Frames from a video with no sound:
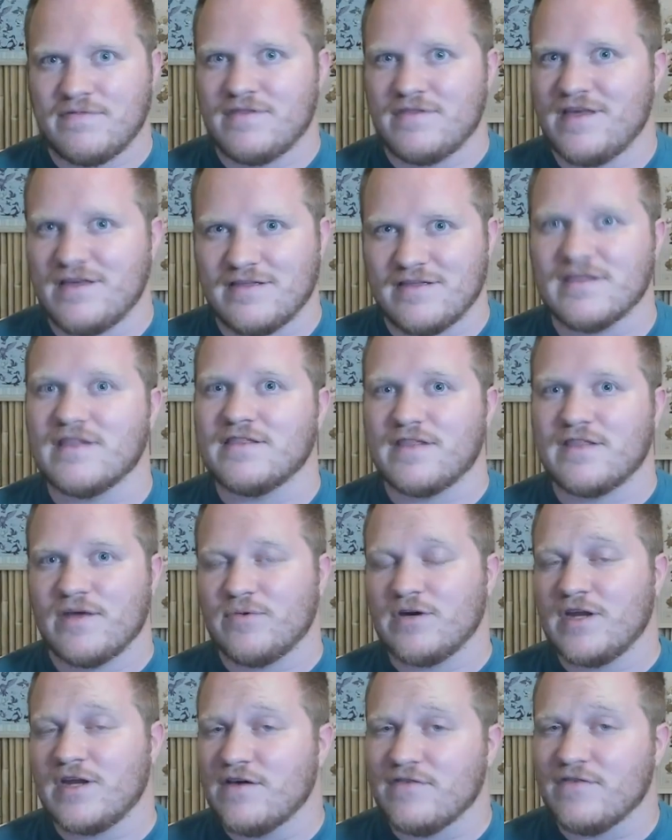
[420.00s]
think that they
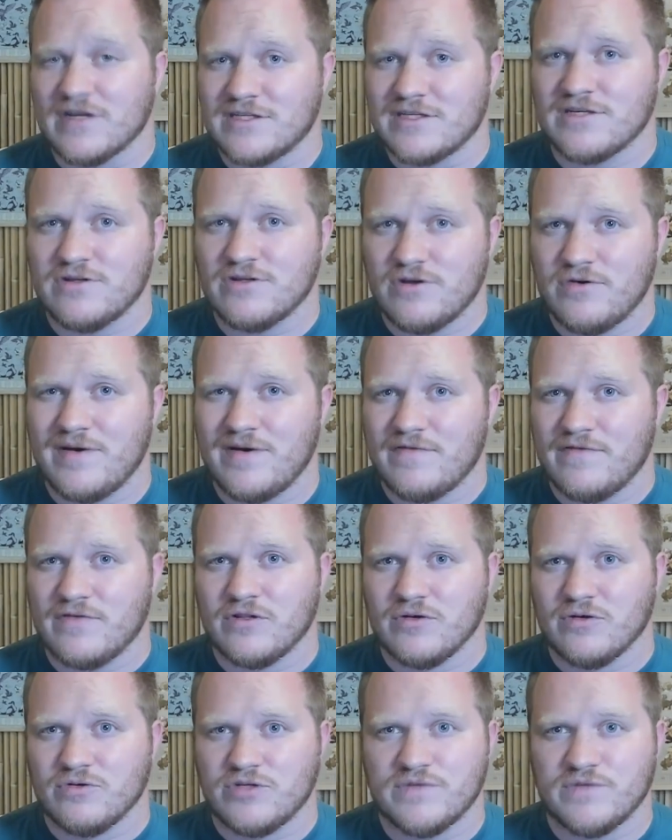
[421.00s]
would give us a new
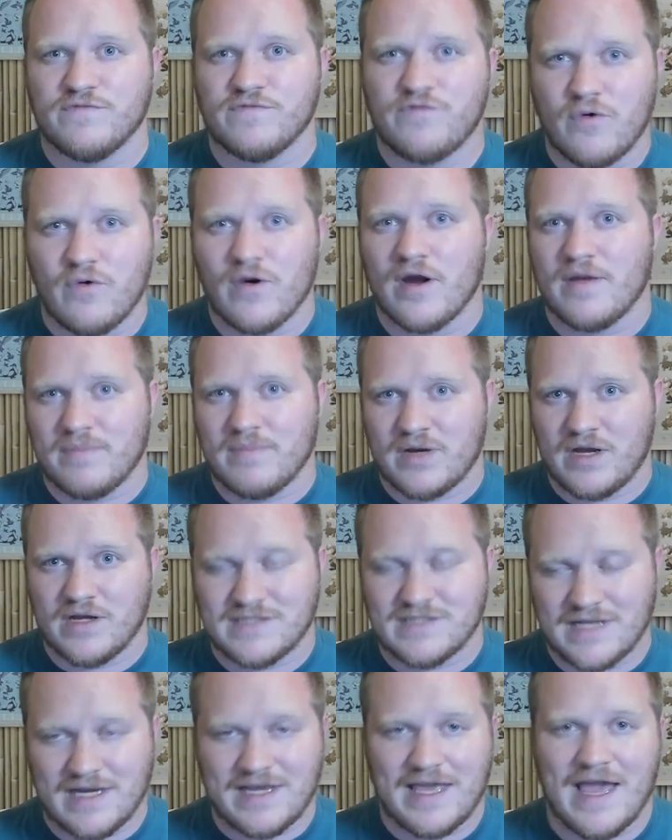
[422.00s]
evolution for it
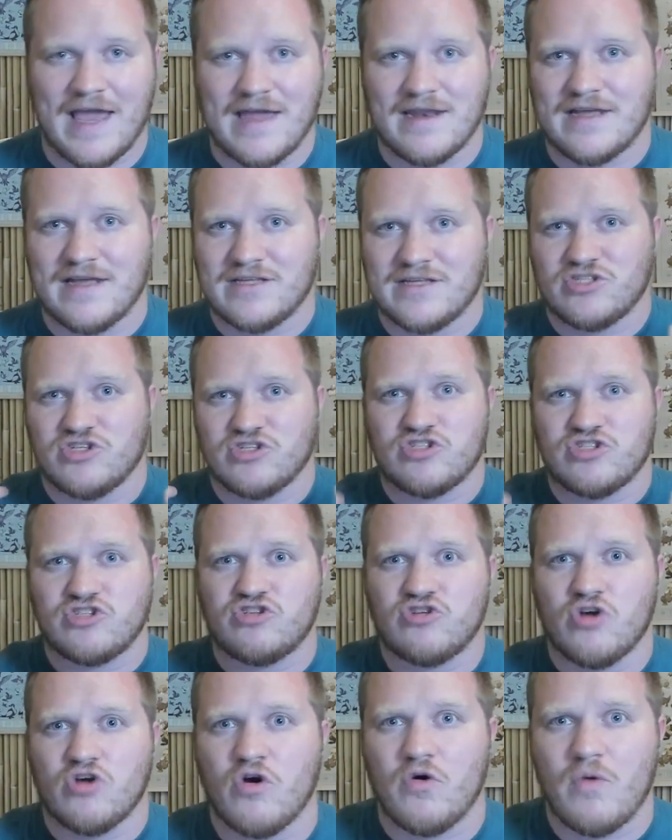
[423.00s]
because, again, it's
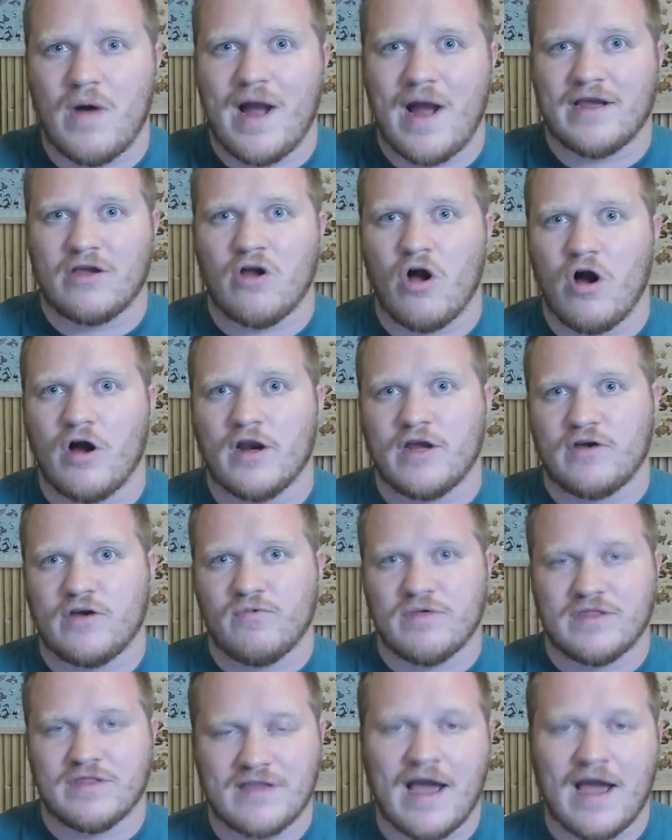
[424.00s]
just so iconic
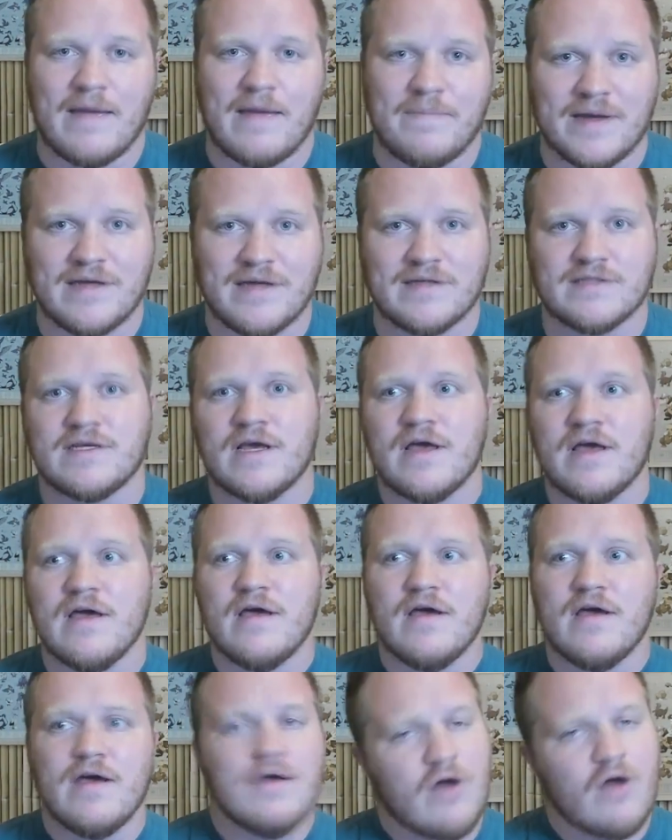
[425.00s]
with typings.
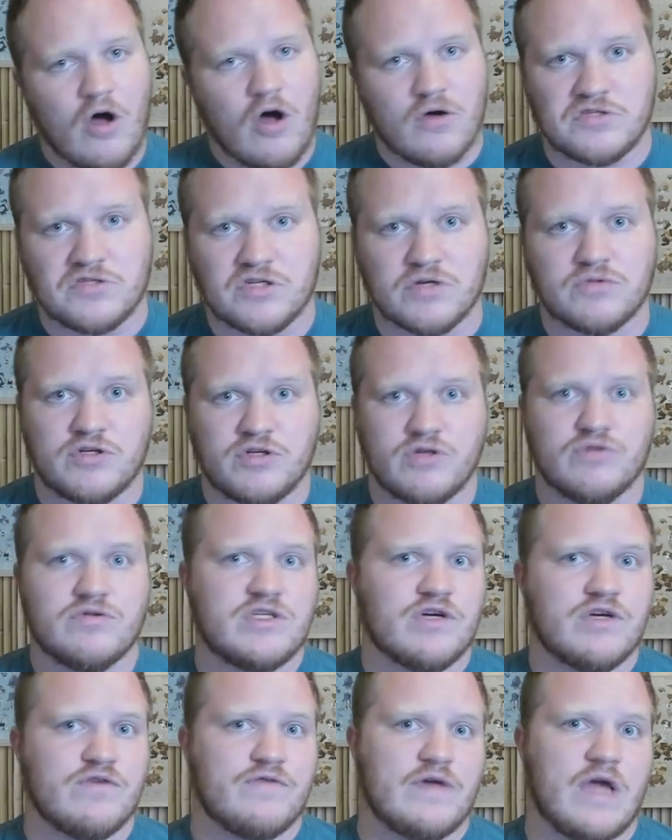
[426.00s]
Also, too,
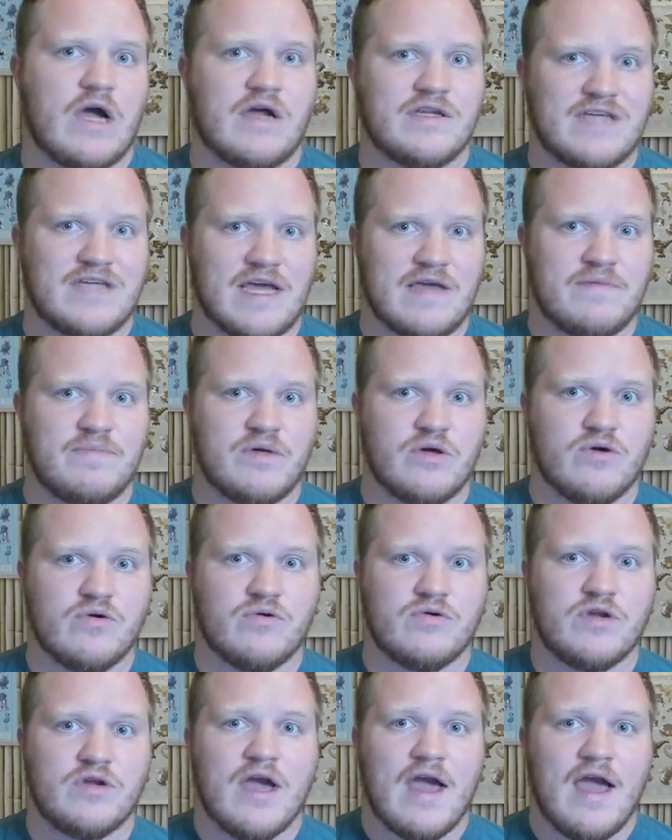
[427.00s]
Sylveon
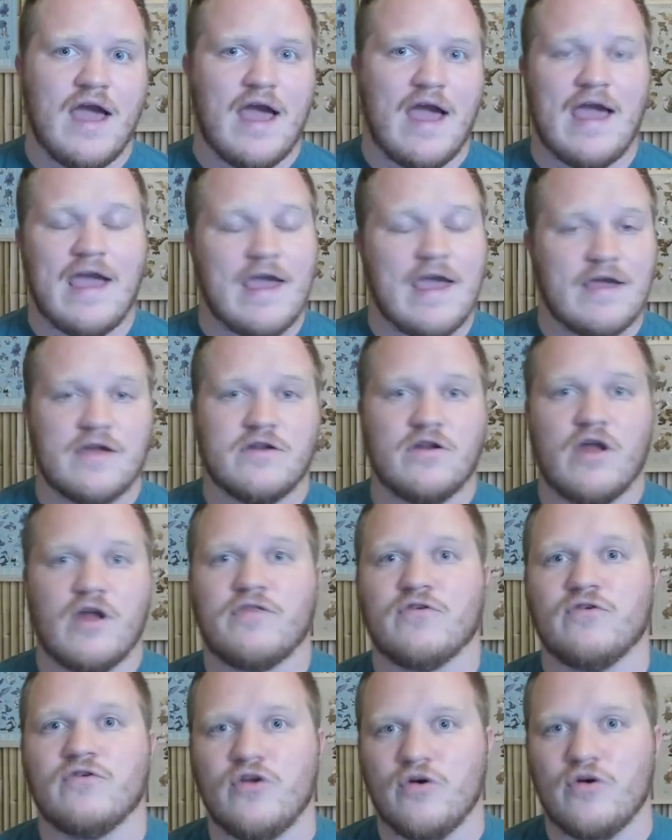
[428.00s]
debuted
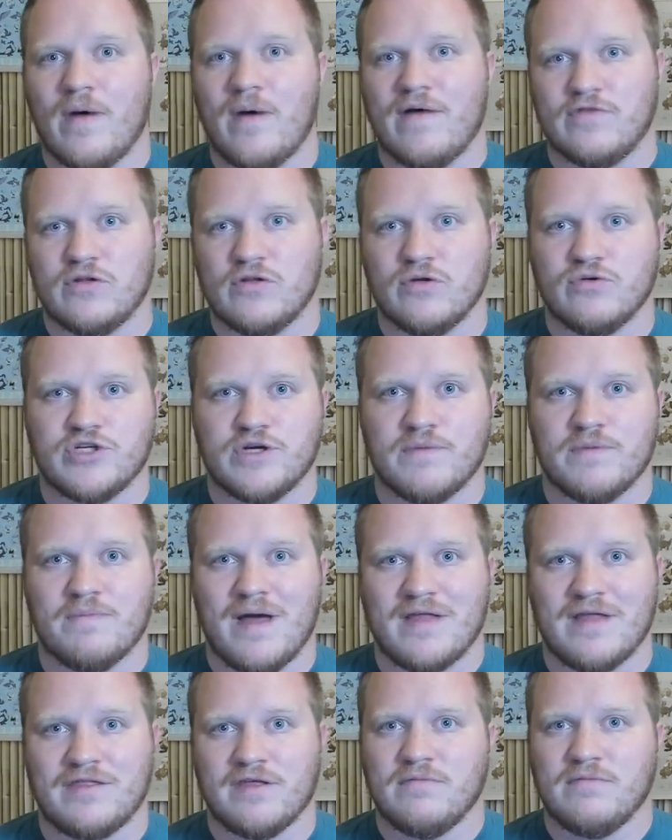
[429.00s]
another new evolution
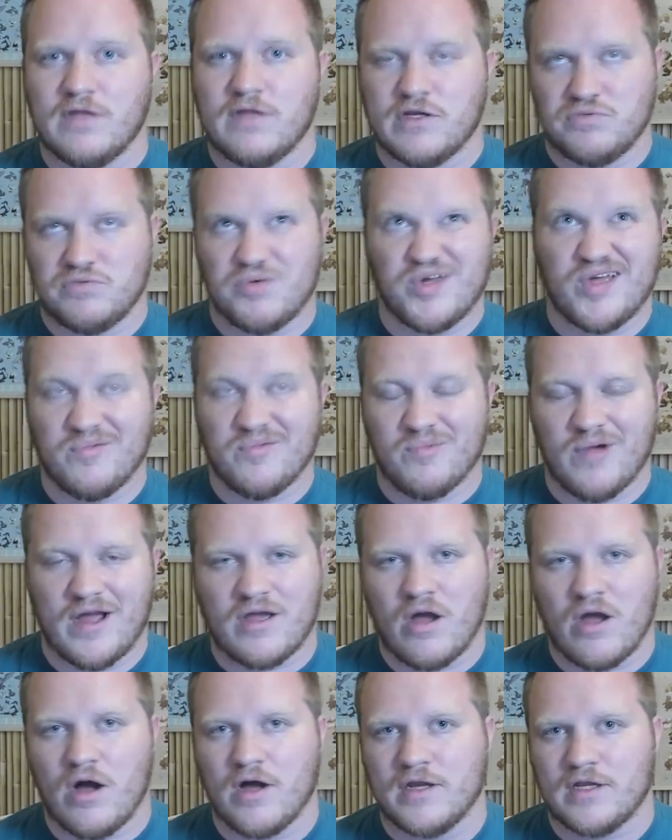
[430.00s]
method. This would get
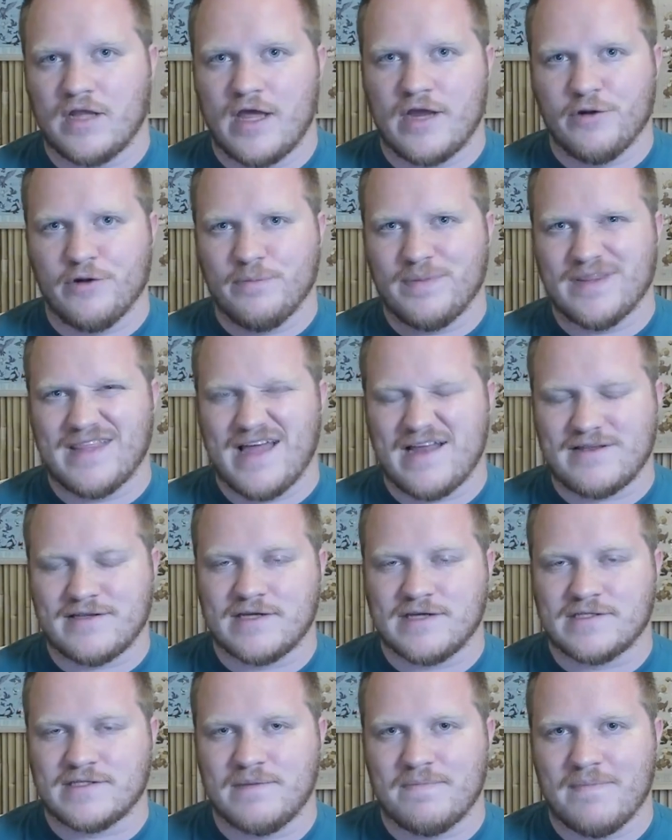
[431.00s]
retconned later, but that
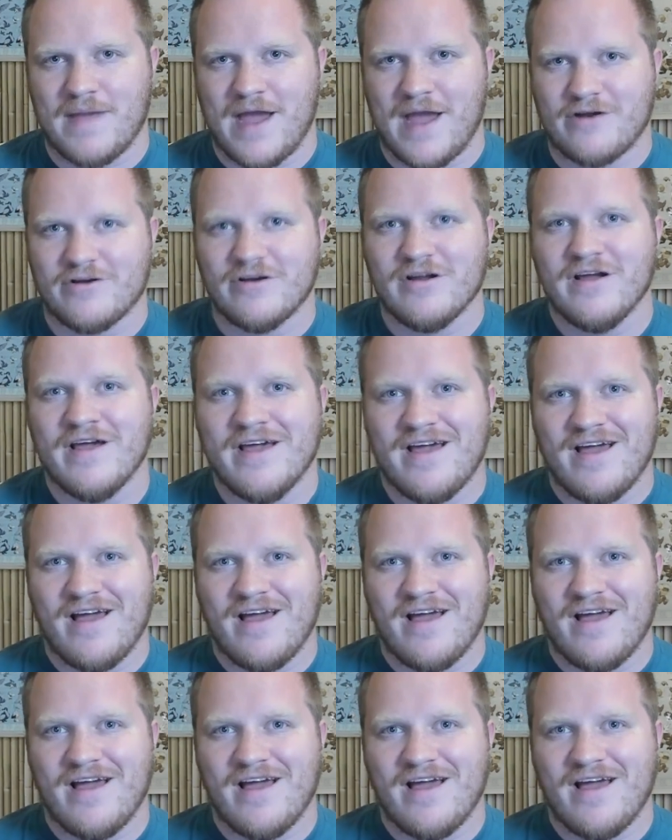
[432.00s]
doesn't matter.